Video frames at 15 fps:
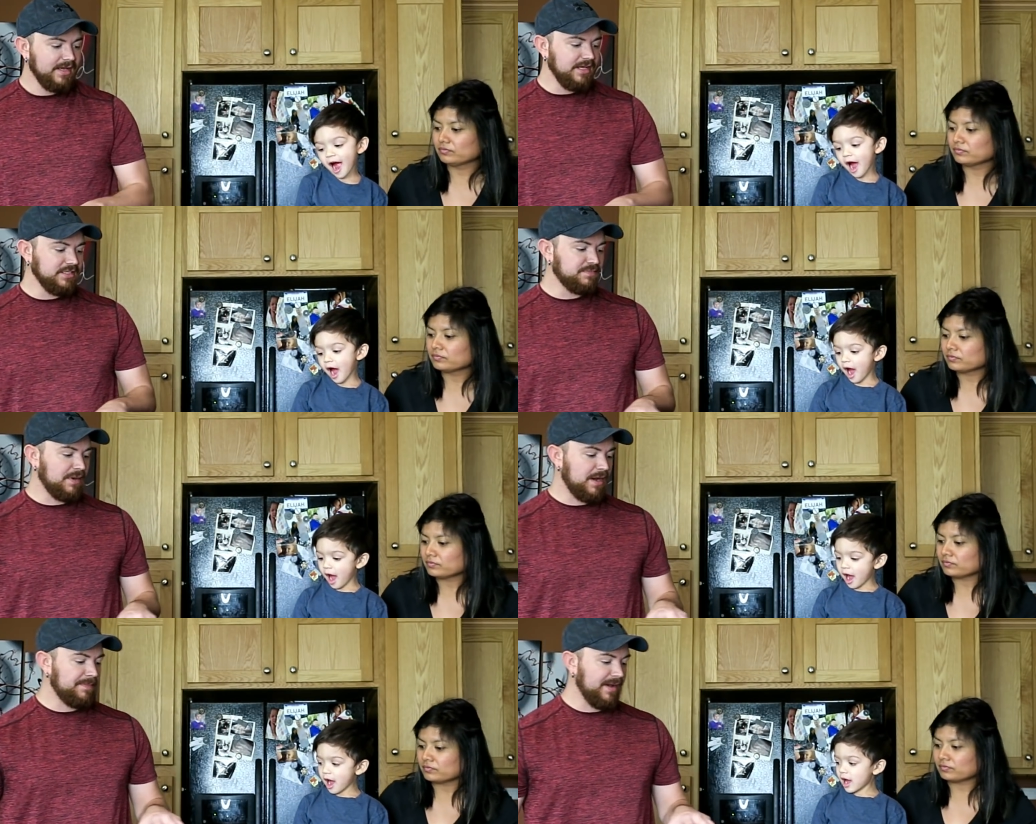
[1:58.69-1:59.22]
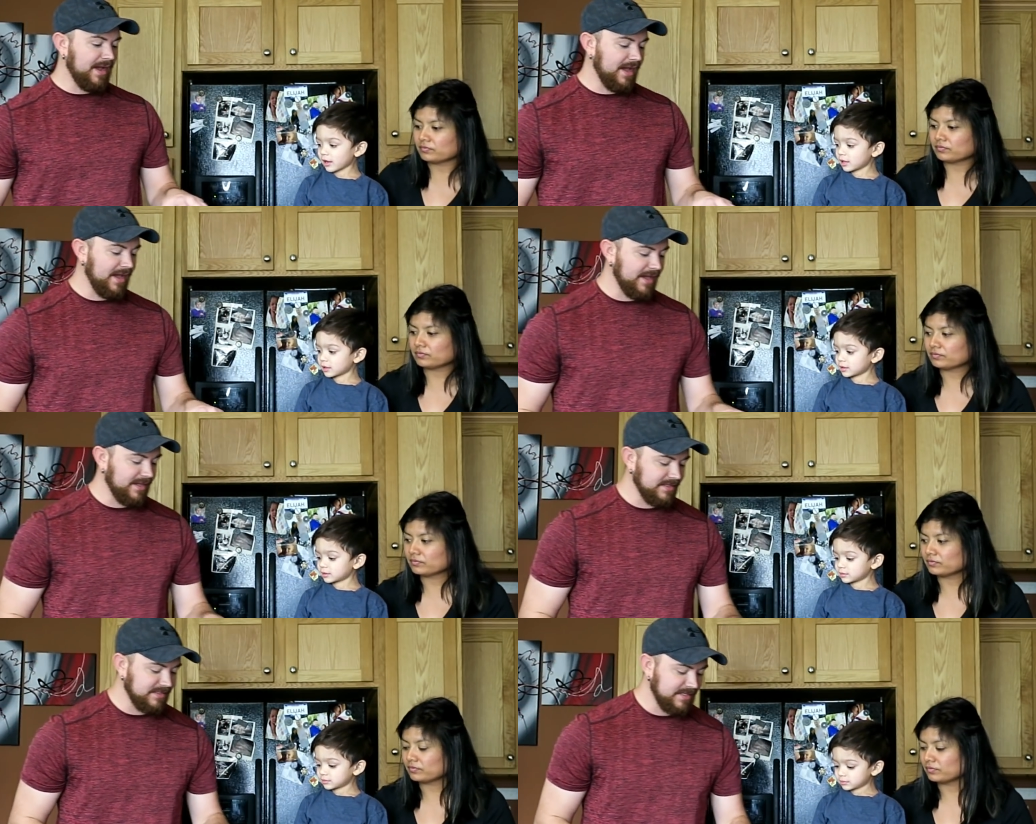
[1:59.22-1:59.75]
Speaker 1: This Papa
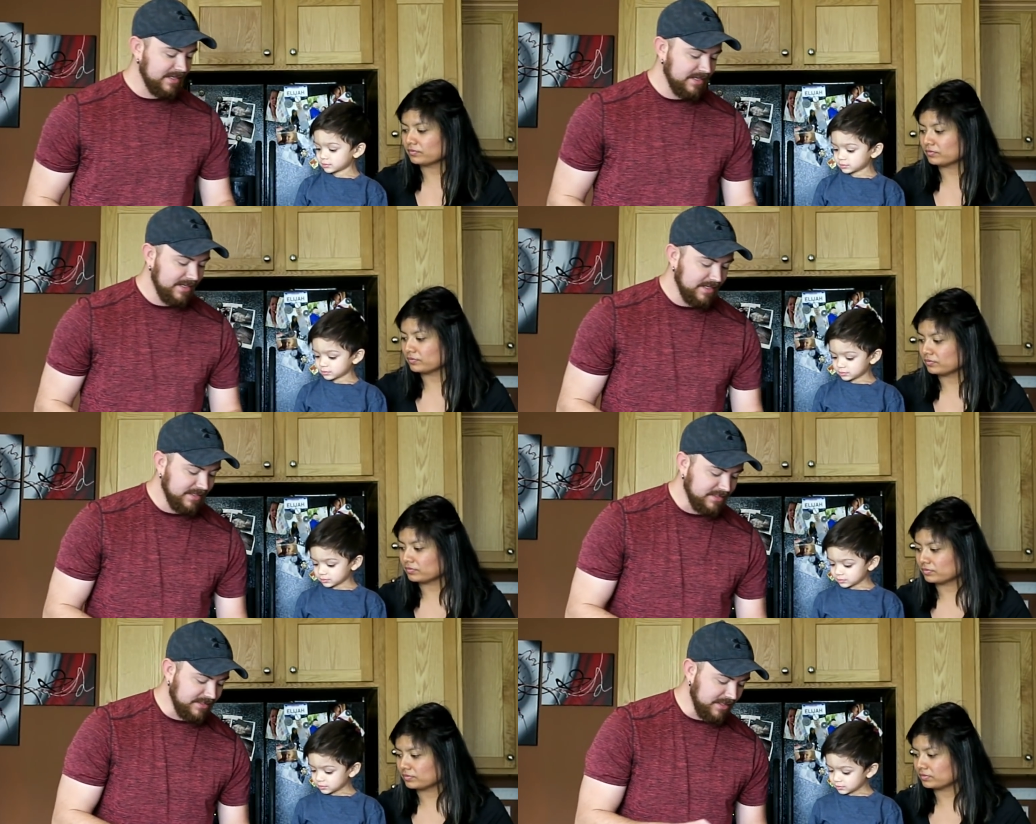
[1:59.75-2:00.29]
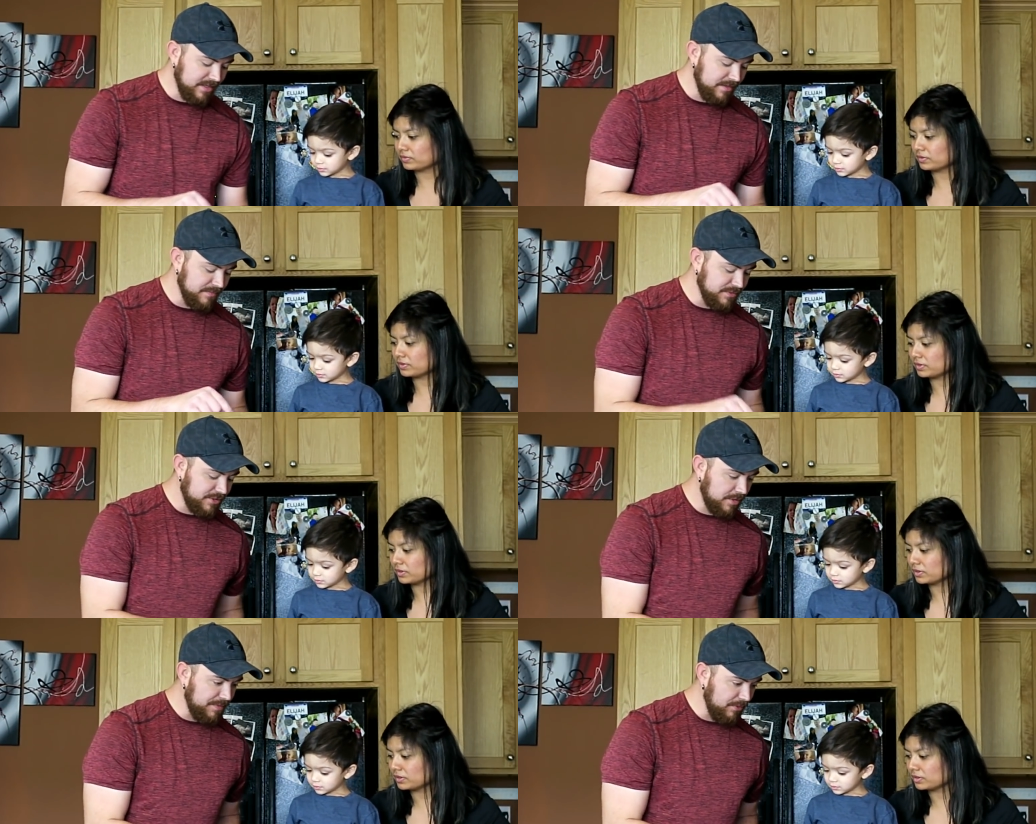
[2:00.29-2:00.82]
has some
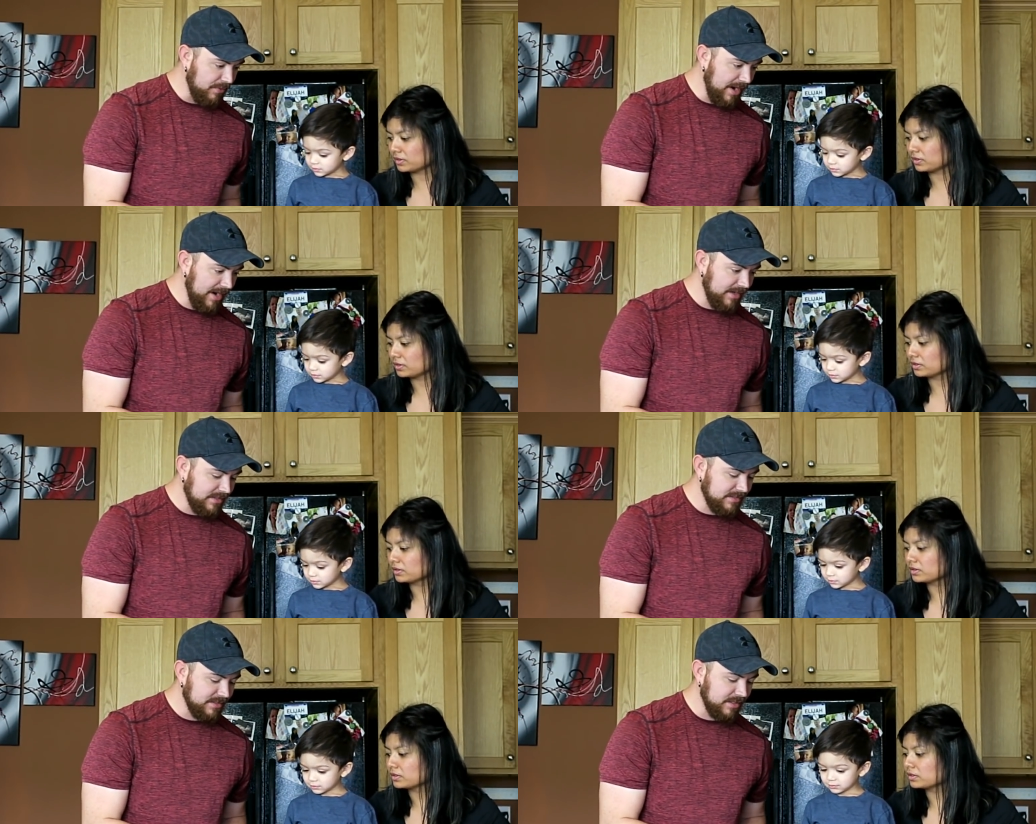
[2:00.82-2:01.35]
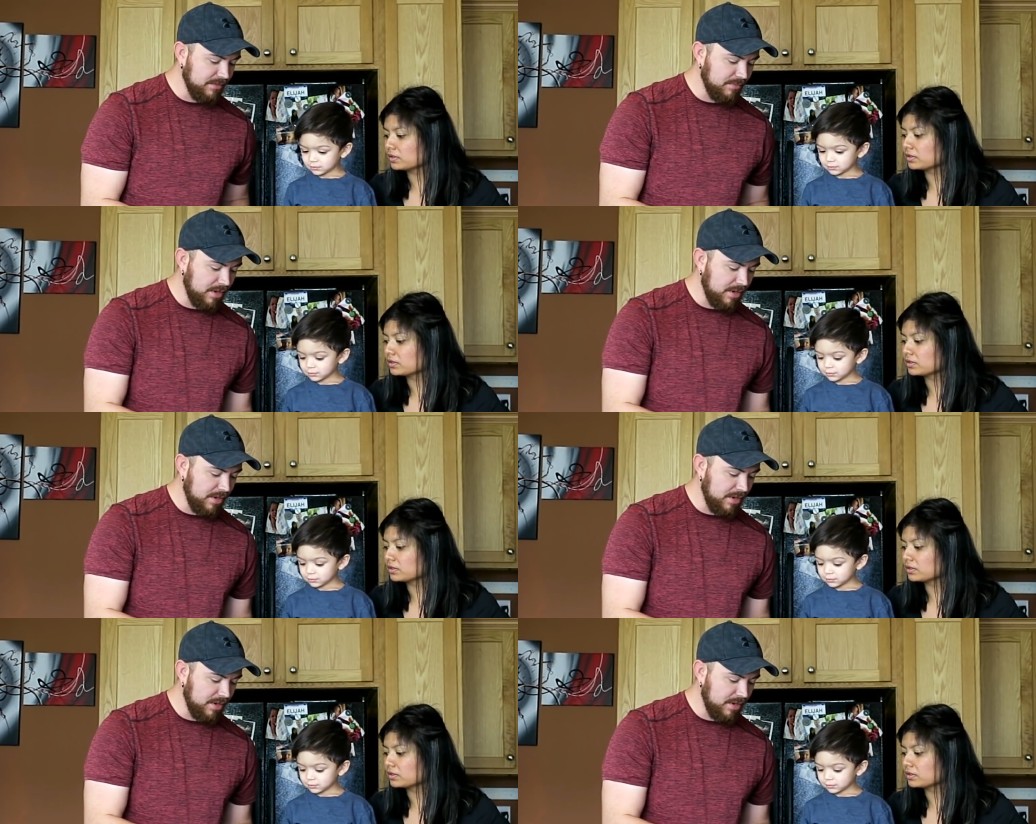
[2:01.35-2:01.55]
soapy rags, and